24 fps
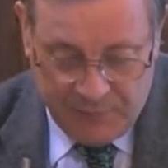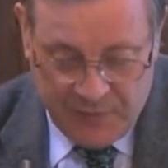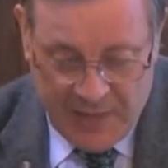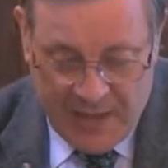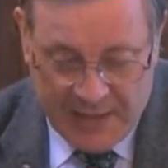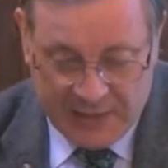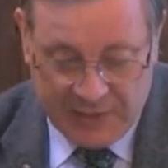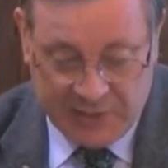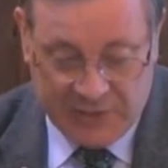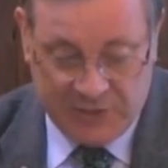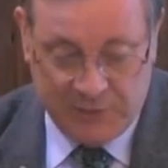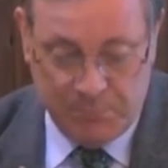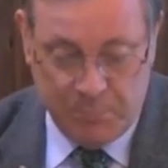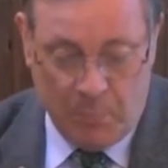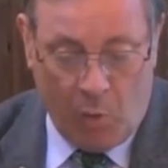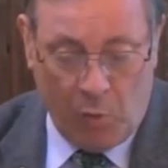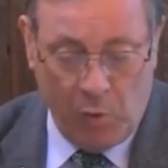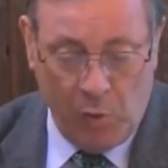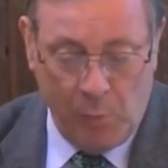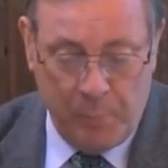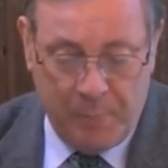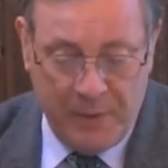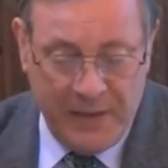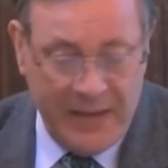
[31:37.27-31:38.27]
that as
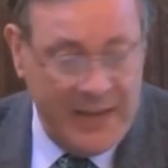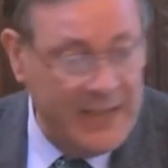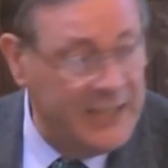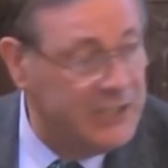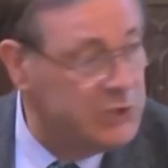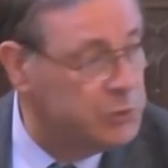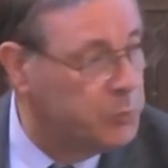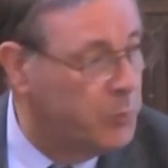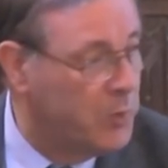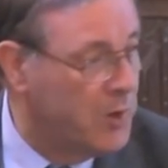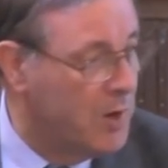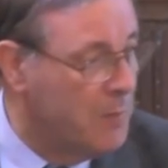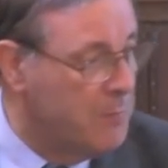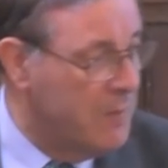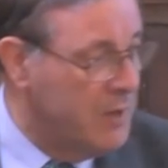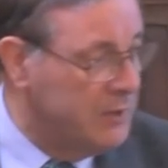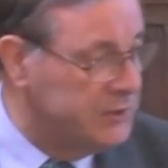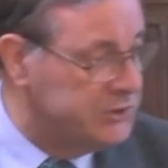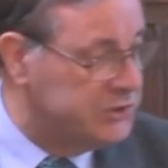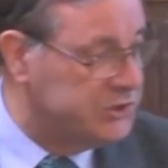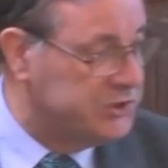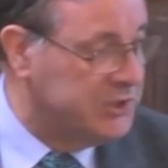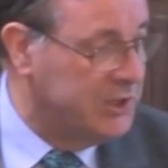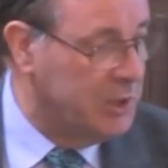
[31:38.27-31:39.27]
moral beings we're
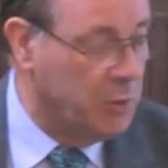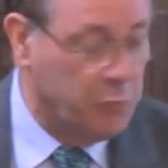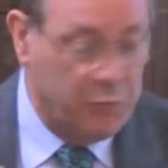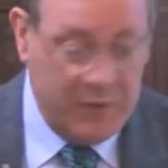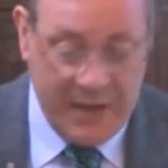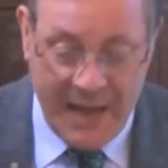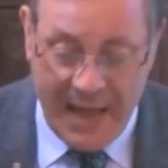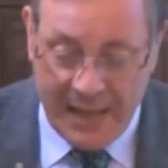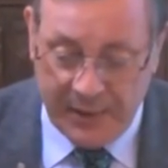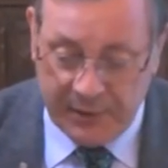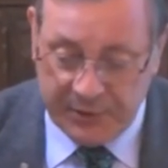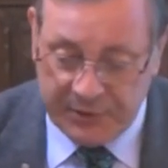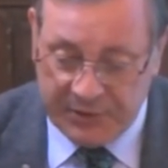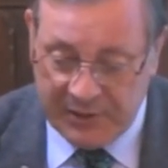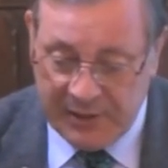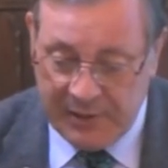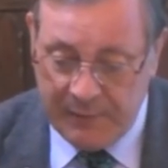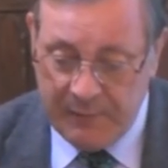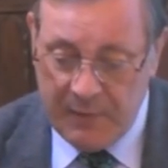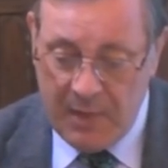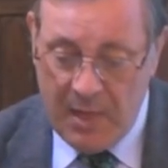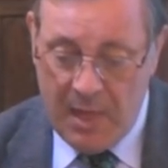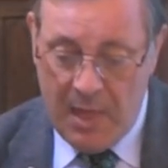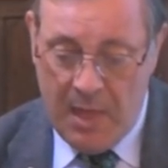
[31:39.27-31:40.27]
immersed in a
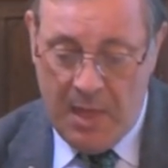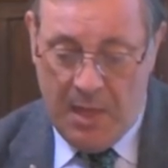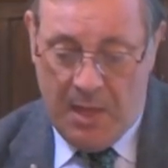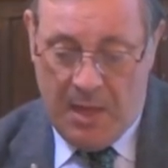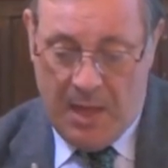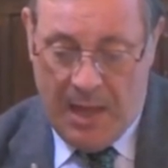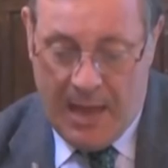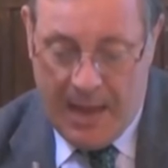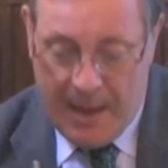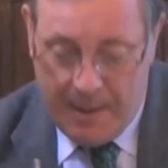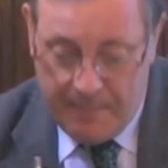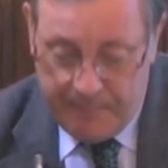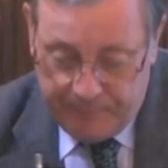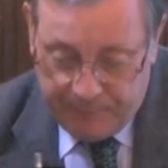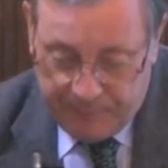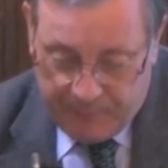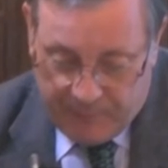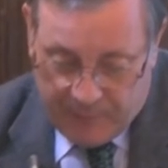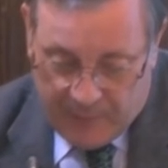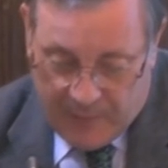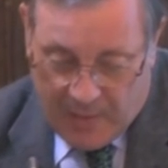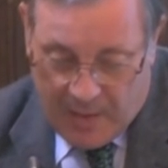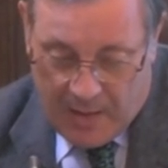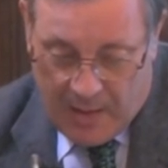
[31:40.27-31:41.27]
reality
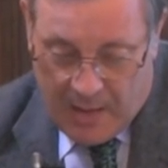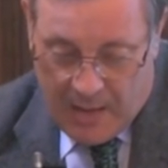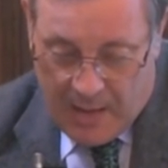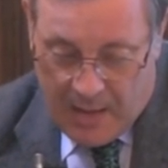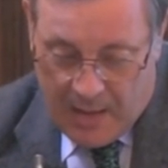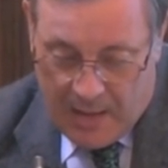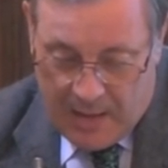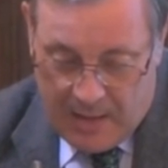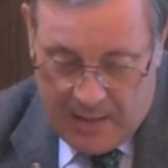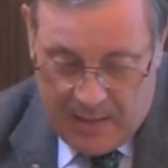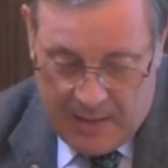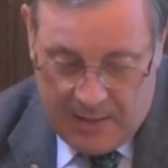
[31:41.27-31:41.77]
um, uh,